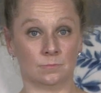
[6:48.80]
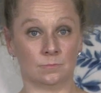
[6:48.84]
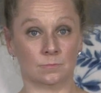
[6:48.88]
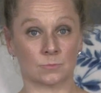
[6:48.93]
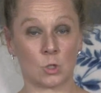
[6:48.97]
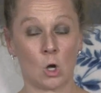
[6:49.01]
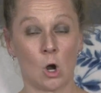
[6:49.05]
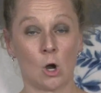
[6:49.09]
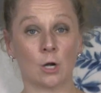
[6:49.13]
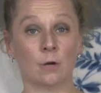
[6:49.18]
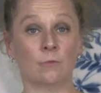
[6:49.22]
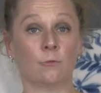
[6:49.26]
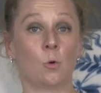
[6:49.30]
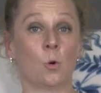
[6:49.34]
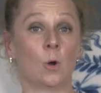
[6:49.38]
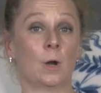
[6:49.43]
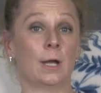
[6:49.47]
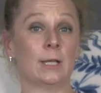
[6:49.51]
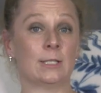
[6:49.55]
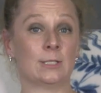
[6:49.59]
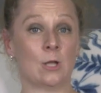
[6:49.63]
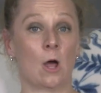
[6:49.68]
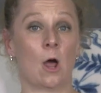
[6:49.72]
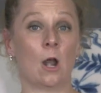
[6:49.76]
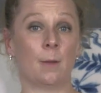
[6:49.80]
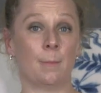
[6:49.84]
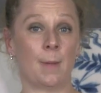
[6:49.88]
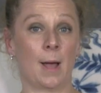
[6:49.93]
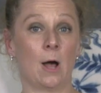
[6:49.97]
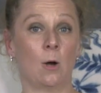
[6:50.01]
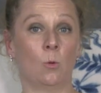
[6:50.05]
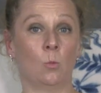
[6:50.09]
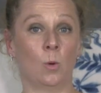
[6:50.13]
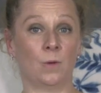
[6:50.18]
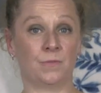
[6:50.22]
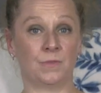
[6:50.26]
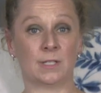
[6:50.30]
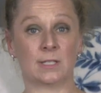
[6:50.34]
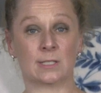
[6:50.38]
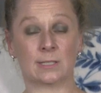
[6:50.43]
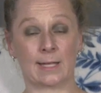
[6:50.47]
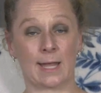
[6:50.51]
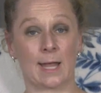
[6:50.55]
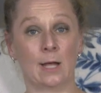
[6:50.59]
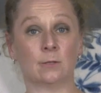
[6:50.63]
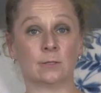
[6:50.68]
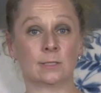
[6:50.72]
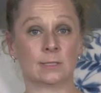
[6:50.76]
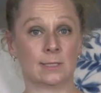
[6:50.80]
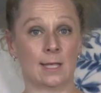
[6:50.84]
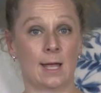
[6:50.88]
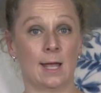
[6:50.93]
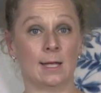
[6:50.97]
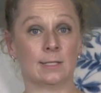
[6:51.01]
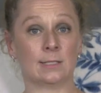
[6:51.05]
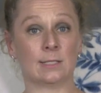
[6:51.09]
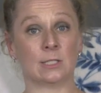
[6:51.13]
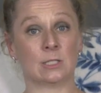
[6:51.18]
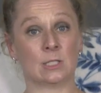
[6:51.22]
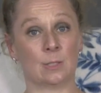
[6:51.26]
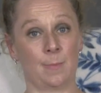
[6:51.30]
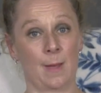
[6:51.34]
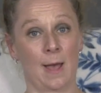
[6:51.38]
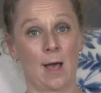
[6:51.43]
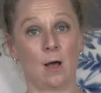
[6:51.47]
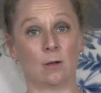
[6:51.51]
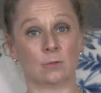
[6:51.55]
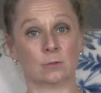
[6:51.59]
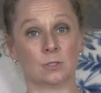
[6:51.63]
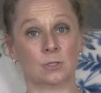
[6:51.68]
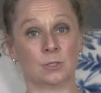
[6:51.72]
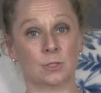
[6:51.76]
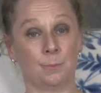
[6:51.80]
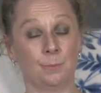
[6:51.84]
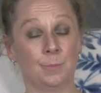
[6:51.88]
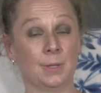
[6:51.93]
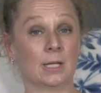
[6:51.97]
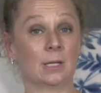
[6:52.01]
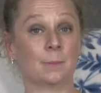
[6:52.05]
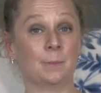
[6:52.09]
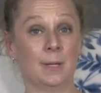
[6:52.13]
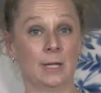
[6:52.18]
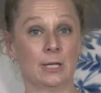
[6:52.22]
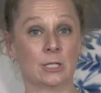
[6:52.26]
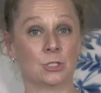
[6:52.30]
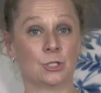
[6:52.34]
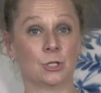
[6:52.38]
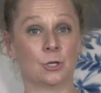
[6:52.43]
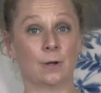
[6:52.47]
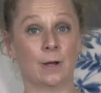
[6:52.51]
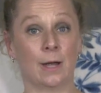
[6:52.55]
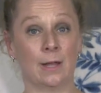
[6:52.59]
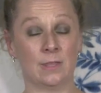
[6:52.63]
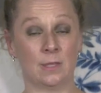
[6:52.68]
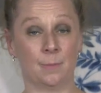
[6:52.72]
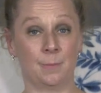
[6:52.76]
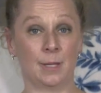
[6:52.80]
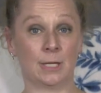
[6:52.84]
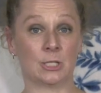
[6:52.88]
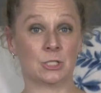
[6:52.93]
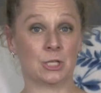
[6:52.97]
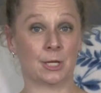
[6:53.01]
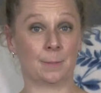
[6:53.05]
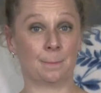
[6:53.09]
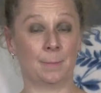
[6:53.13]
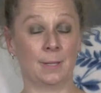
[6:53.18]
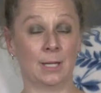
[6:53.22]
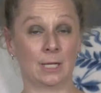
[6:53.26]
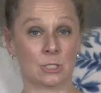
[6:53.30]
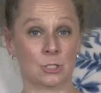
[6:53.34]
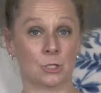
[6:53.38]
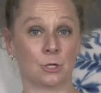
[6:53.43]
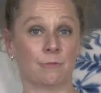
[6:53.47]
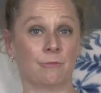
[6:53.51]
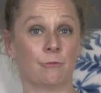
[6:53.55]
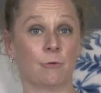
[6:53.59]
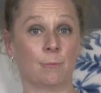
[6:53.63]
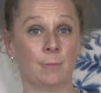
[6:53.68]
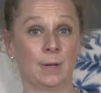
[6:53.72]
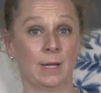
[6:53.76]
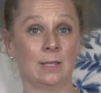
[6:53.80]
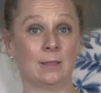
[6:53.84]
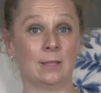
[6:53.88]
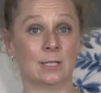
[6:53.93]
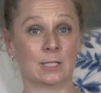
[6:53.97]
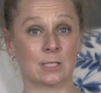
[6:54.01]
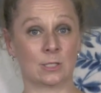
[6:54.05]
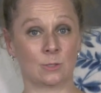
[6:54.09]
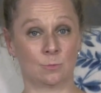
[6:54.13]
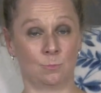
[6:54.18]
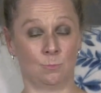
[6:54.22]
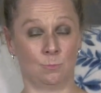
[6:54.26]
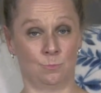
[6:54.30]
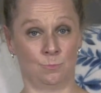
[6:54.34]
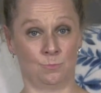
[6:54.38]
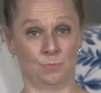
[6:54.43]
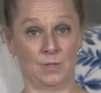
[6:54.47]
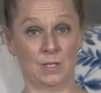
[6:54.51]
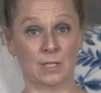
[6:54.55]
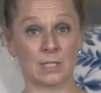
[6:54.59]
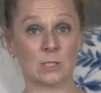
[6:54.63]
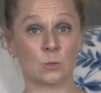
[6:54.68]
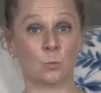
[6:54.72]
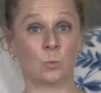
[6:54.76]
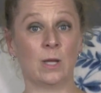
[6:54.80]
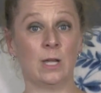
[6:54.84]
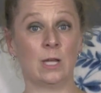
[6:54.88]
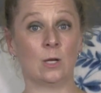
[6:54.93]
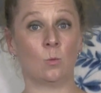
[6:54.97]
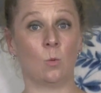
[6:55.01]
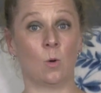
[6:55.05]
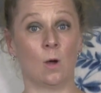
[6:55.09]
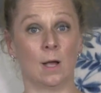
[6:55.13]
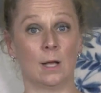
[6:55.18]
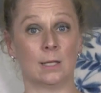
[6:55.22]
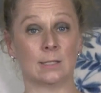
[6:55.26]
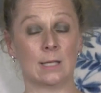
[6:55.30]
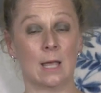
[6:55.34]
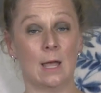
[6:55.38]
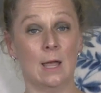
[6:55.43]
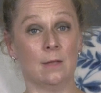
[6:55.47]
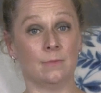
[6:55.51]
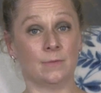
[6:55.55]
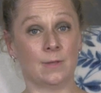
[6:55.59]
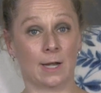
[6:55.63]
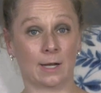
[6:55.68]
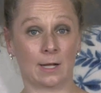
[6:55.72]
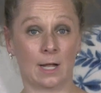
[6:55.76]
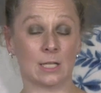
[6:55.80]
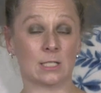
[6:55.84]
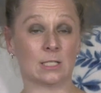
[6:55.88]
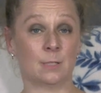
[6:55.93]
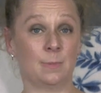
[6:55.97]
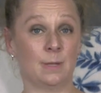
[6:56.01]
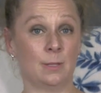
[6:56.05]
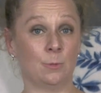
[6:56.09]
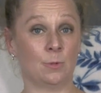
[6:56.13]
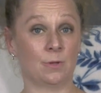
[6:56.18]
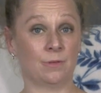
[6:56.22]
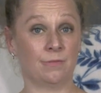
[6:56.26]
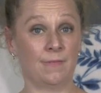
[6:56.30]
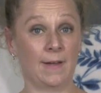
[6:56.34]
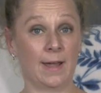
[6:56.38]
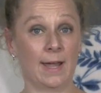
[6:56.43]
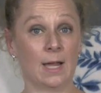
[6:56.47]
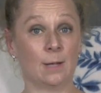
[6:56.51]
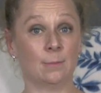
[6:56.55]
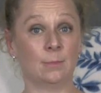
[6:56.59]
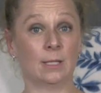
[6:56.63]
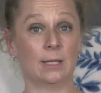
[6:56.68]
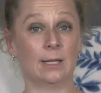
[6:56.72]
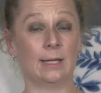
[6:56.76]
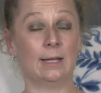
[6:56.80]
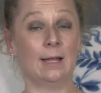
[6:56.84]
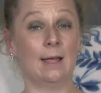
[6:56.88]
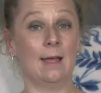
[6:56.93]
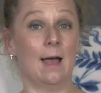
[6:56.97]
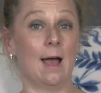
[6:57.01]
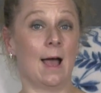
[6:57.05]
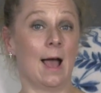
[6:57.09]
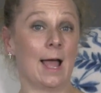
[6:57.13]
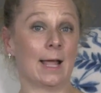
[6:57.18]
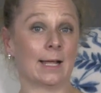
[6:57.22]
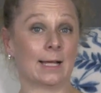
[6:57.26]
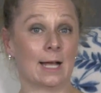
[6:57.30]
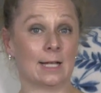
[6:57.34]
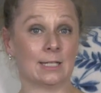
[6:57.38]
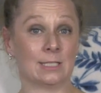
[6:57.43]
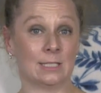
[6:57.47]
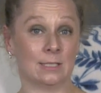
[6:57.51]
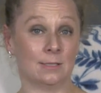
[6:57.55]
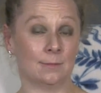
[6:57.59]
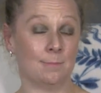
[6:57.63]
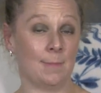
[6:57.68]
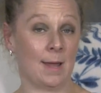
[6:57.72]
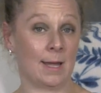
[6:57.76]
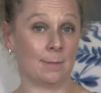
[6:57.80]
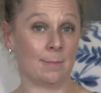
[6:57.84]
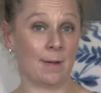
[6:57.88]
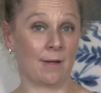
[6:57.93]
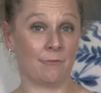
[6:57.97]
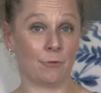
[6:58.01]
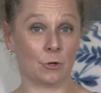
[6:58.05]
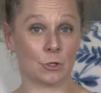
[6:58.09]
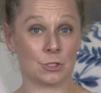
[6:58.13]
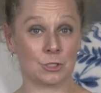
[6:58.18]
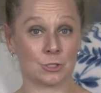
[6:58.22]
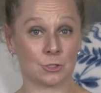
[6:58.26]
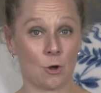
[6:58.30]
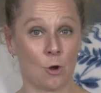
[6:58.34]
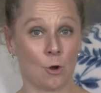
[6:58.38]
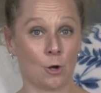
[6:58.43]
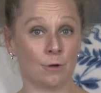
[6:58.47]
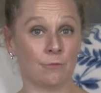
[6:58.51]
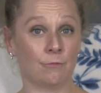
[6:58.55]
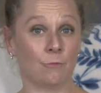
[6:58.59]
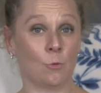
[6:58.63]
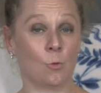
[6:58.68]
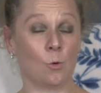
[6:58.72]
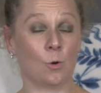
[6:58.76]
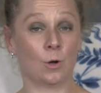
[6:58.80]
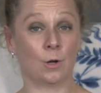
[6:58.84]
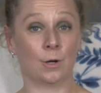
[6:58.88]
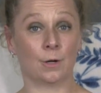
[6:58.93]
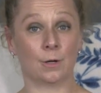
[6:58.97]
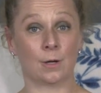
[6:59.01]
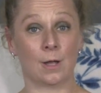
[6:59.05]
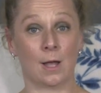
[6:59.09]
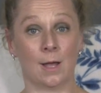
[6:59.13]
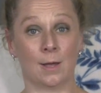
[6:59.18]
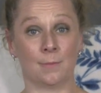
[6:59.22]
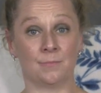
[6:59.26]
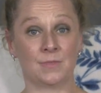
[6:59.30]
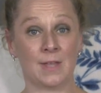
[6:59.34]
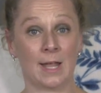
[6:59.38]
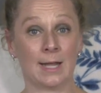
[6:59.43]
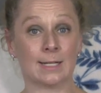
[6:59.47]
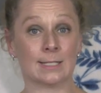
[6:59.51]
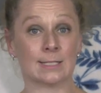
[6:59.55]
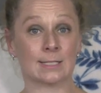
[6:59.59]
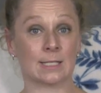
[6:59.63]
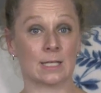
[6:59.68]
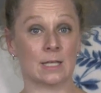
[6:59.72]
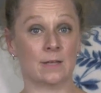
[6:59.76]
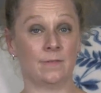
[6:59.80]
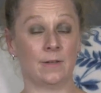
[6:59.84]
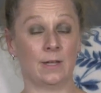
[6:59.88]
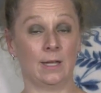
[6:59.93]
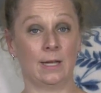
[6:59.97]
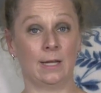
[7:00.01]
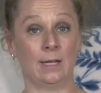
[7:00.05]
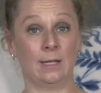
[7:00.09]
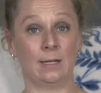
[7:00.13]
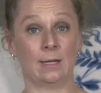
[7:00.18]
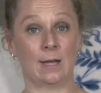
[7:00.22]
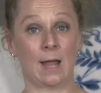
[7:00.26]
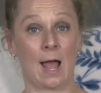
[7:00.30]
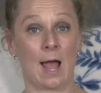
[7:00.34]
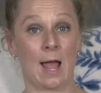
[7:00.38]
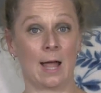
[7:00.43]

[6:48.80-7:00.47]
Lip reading: Carnivore is not about what the scale says. It's about the big picture. And the big picture for me this week was that I got to be with family. I got to make my first carnivore Thanksgiving. I